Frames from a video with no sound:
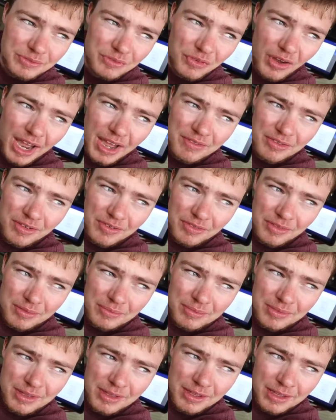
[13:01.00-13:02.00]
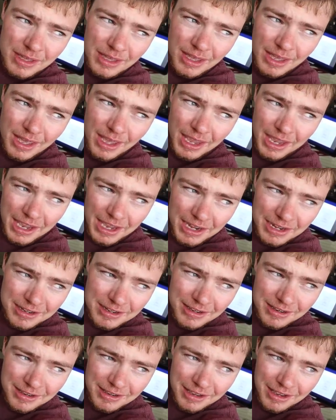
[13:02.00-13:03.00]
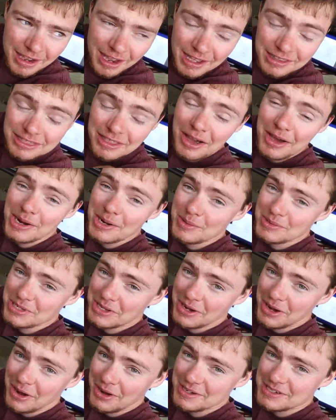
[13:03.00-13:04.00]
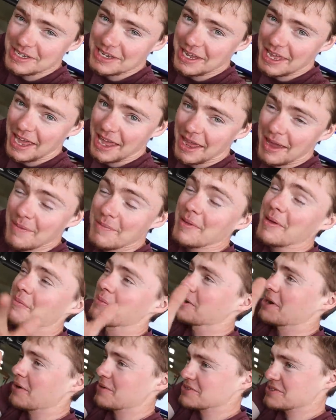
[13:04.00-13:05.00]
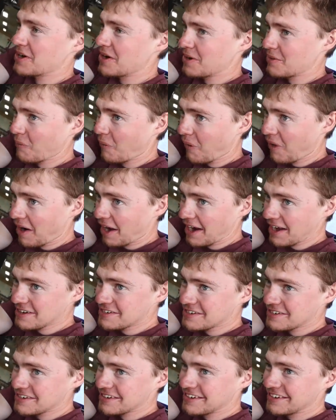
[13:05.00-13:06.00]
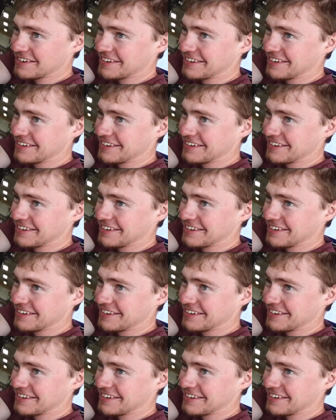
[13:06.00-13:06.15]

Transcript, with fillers: five of them. And I thought I was on RTK, but I was on WAAS.